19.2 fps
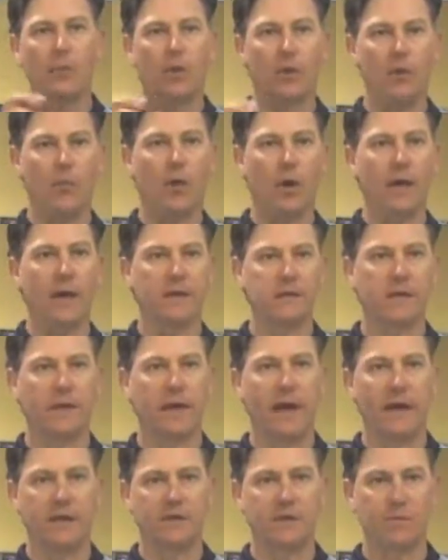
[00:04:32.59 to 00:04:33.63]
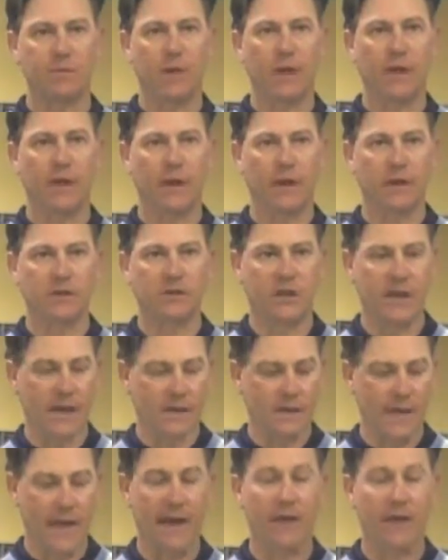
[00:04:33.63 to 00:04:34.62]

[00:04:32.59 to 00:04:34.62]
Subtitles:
but the ball has a lot of spin in it checks.